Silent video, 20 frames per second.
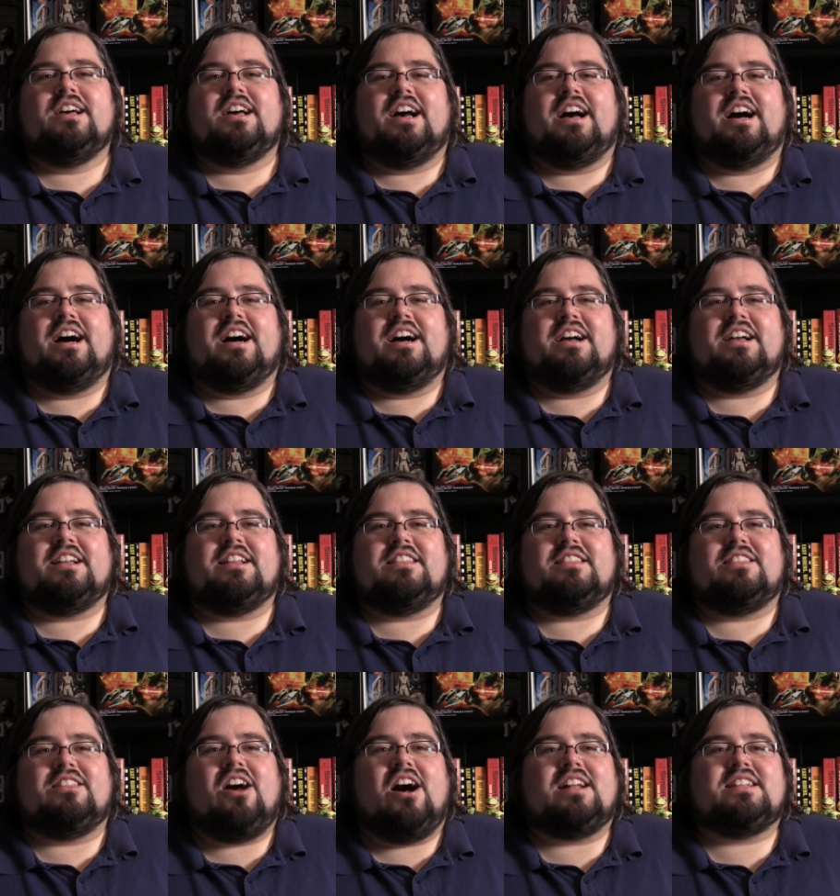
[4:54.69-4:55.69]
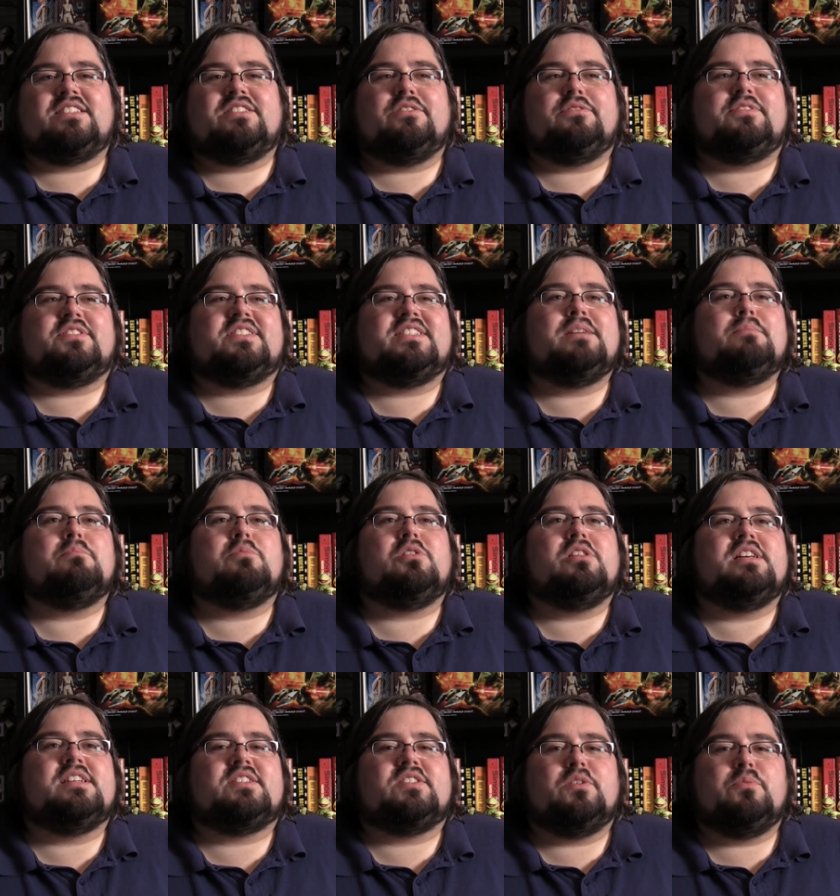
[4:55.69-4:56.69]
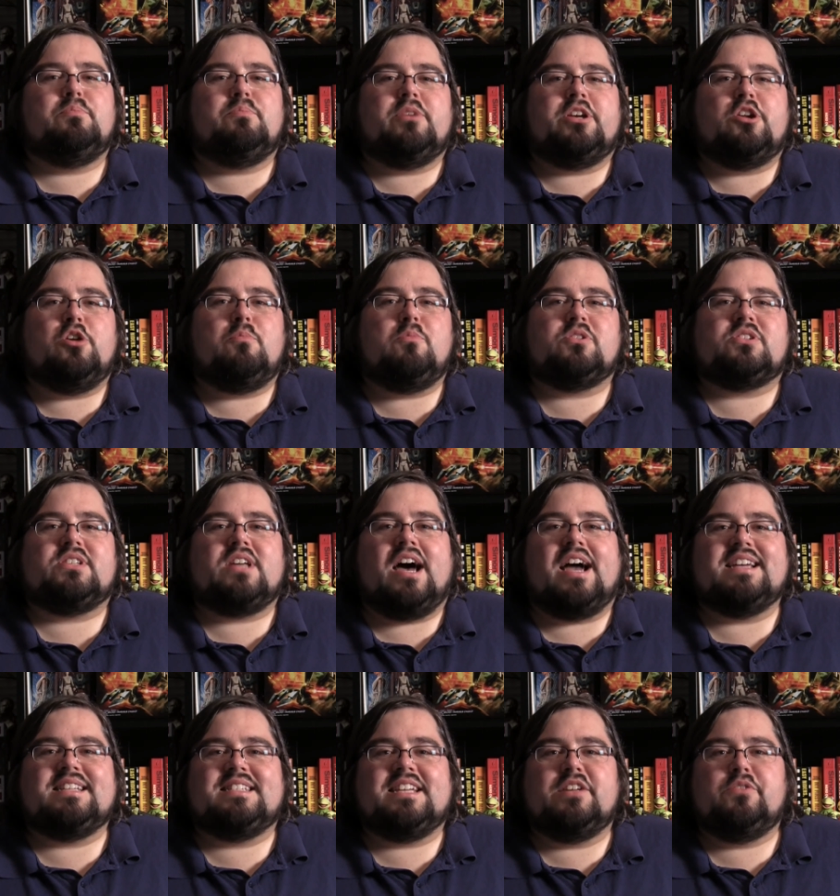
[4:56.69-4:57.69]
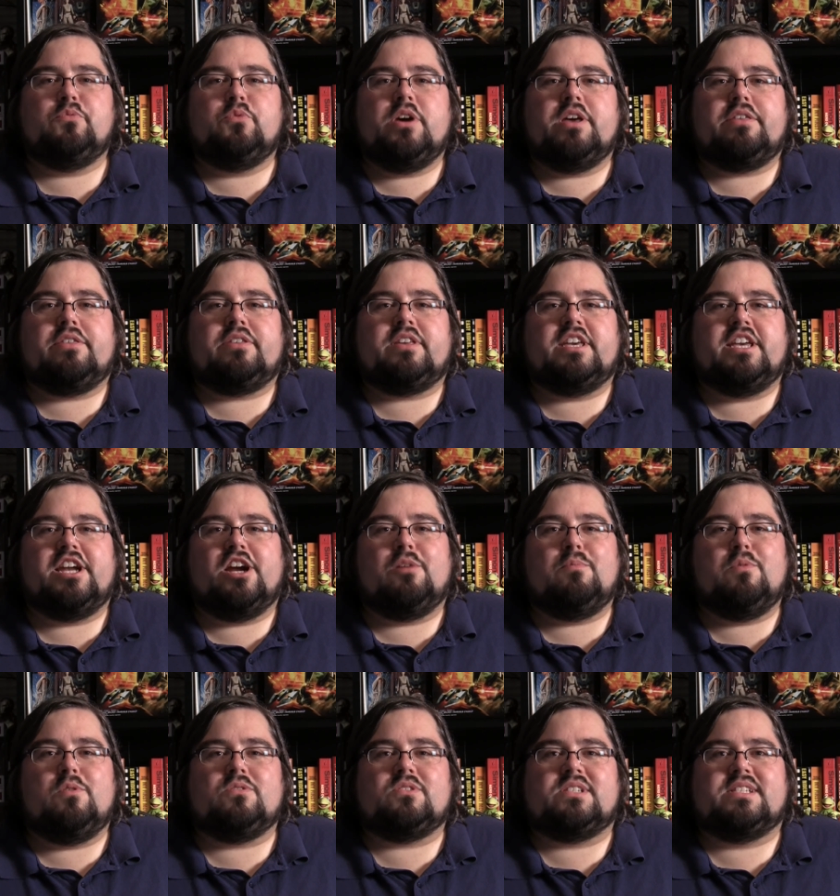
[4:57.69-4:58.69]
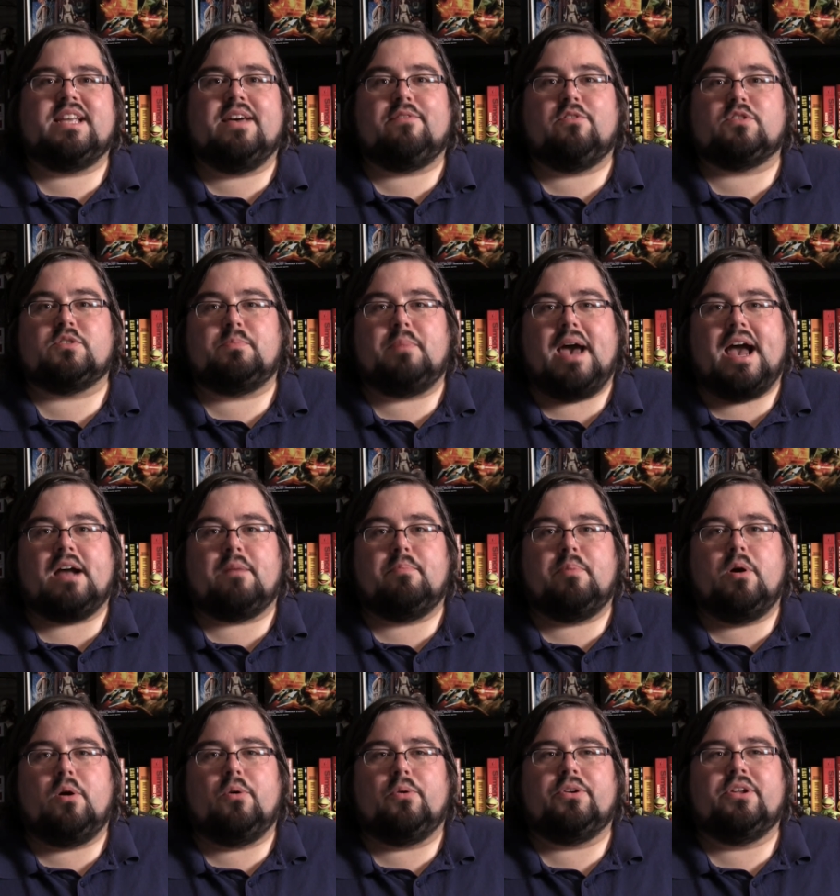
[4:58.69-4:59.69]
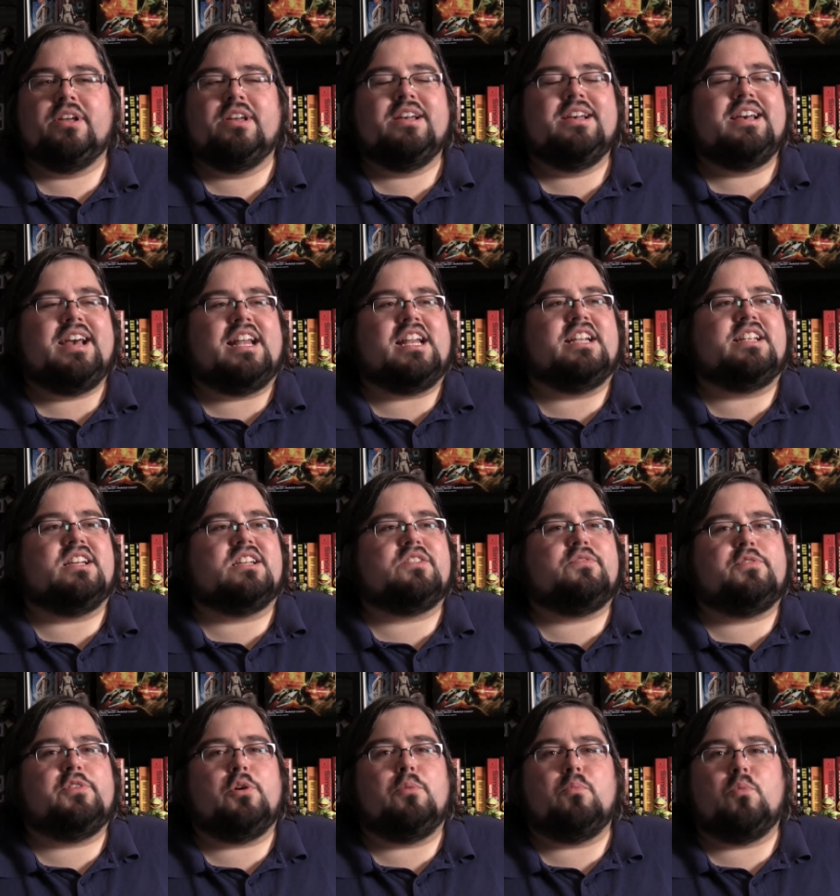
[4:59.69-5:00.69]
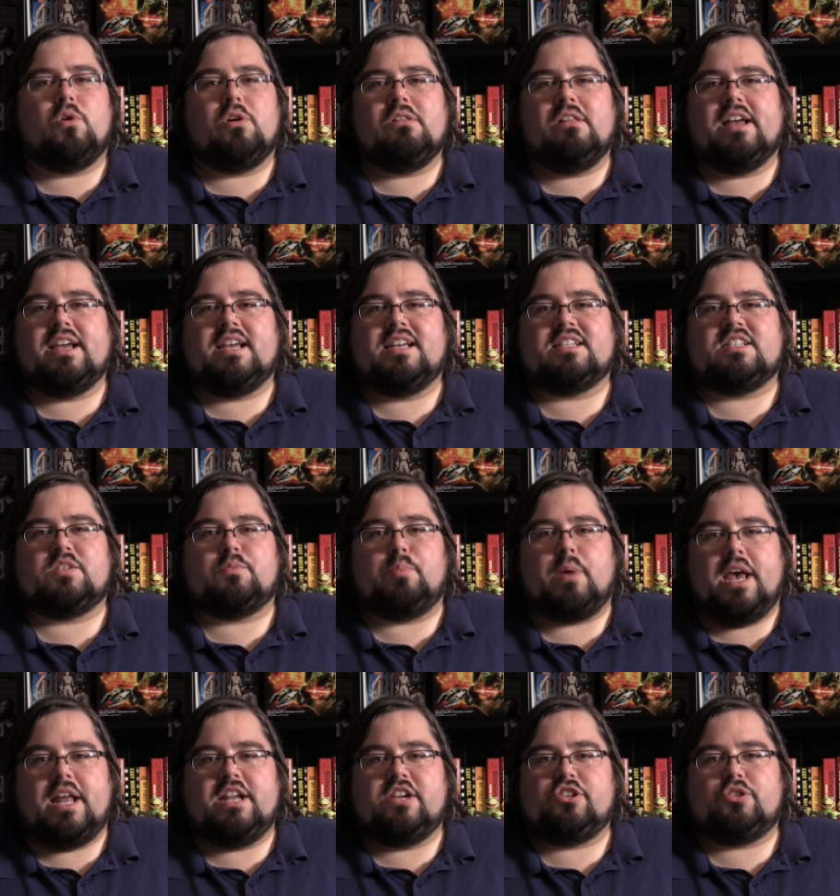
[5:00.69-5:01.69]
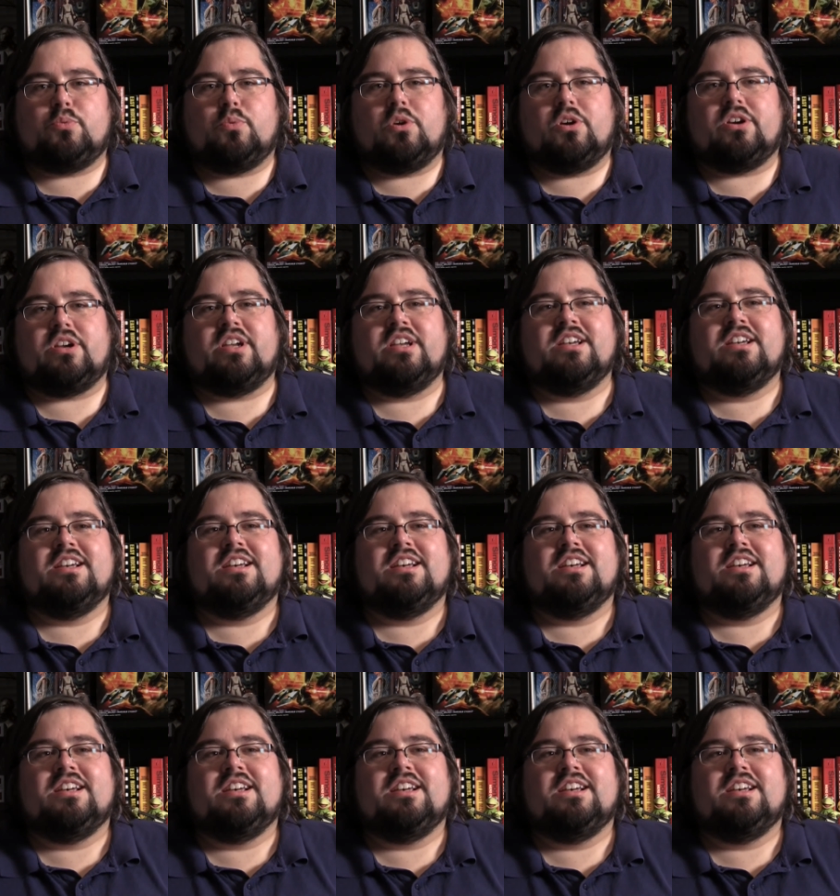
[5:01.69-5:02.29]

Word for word: Uh, lots of symbolism. It almost ties in with Guillermo's Devil's Backbone, and it does feel more like his Spanish work.